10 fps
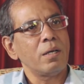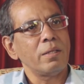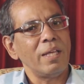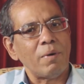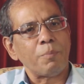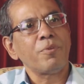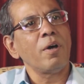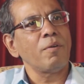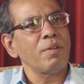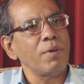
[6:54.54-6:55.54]
They have
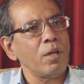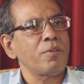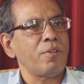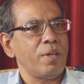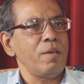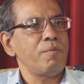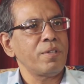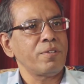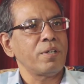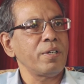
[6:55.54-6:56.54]
observed the velocity with
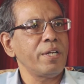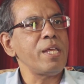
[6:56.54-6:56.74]
a certain